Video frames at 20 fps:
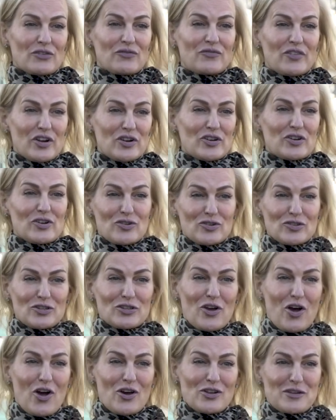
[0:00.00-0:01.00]
very early
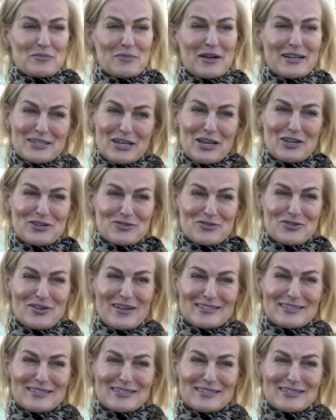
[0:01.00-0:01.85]
on in my tenure at